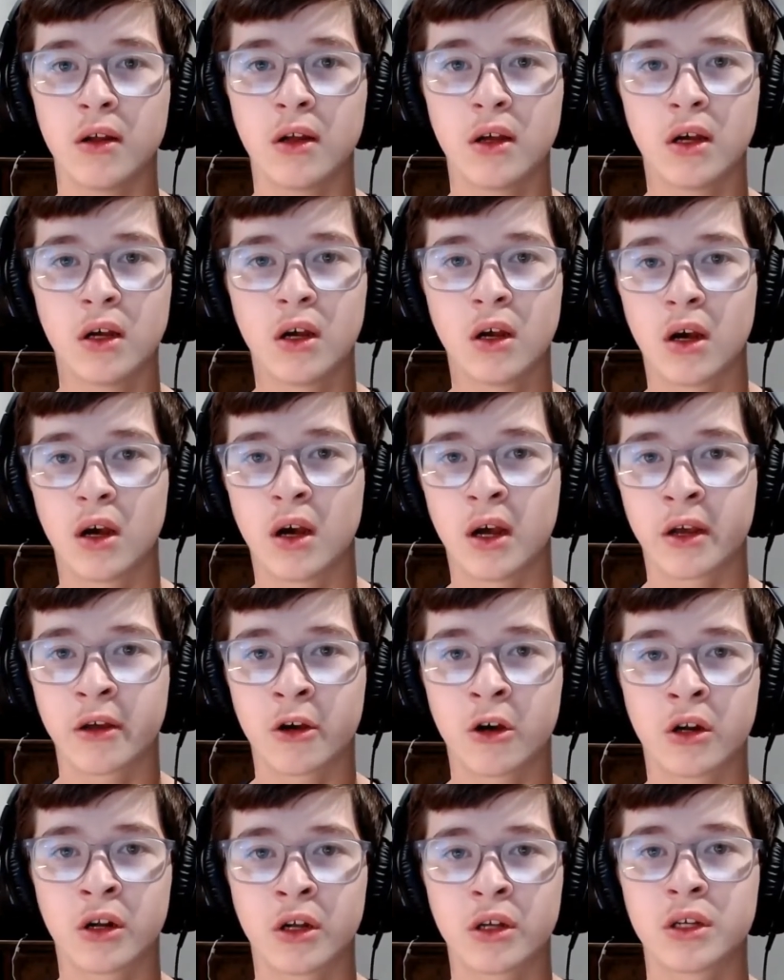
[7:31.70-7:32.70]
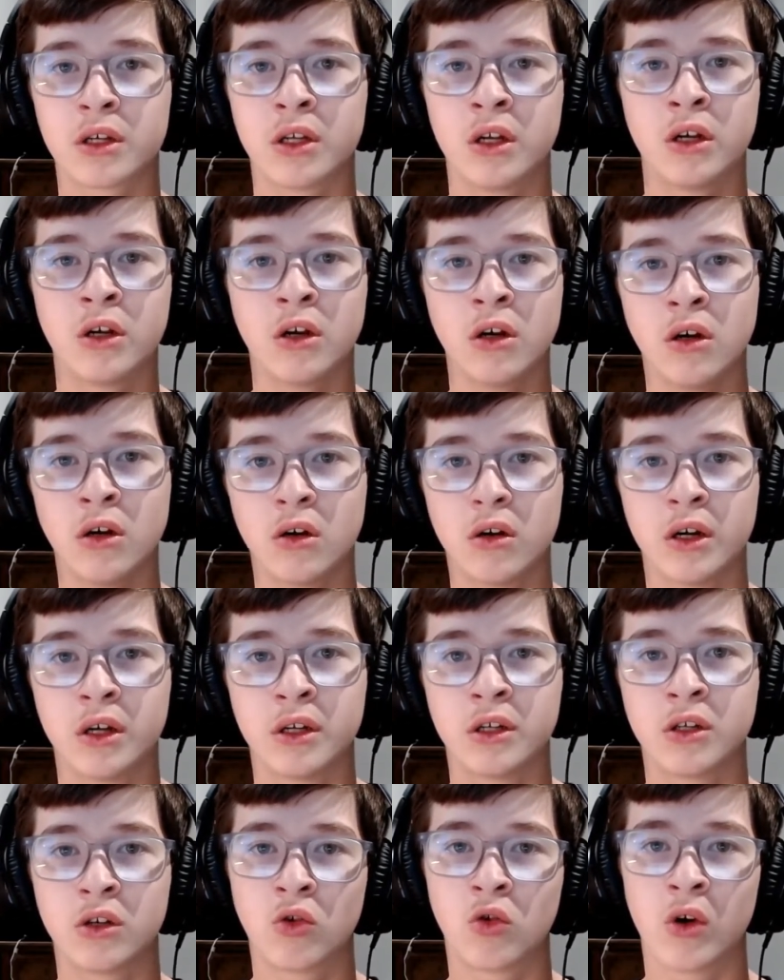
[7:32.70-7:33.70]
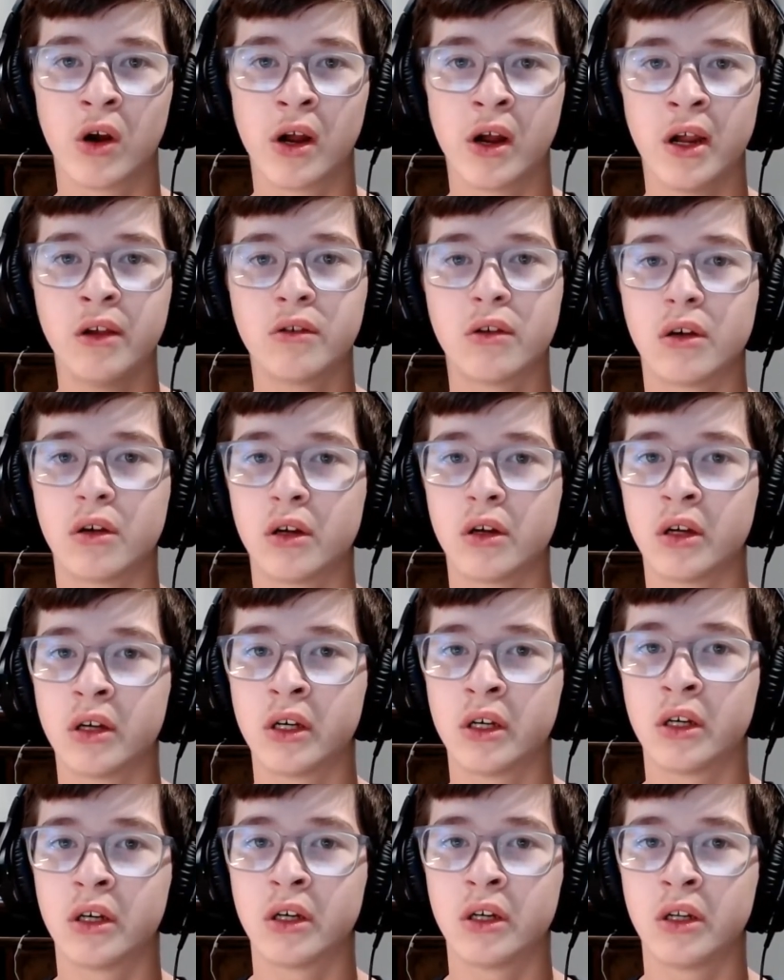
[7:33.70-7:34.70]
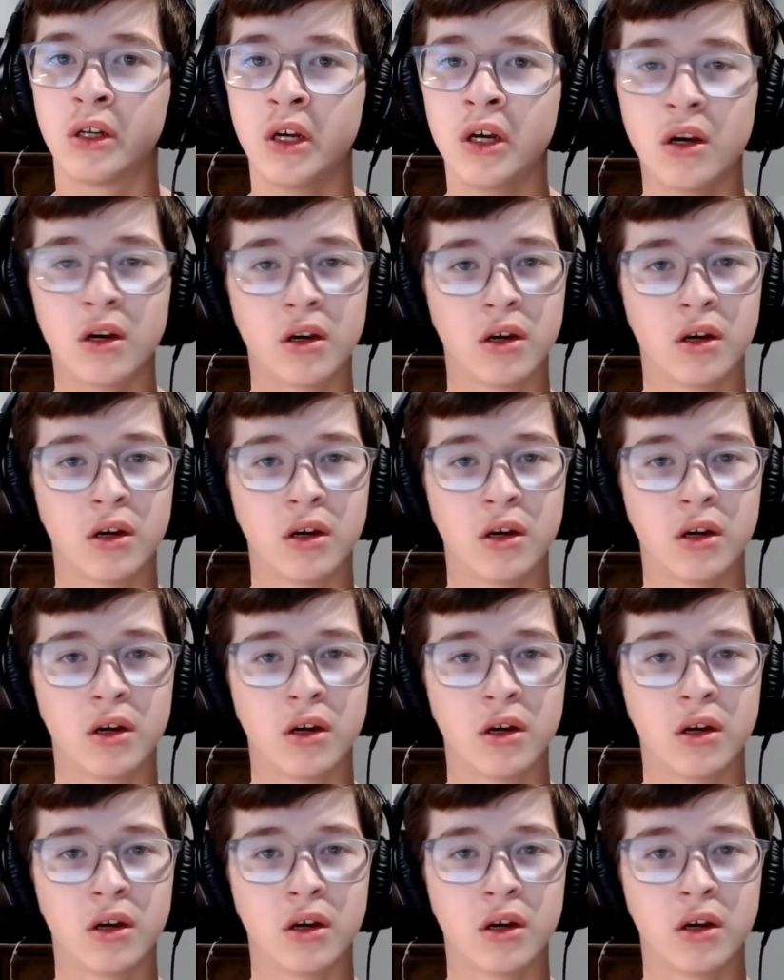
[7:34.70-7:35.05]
Iconic sneaker, it's great, and yeah.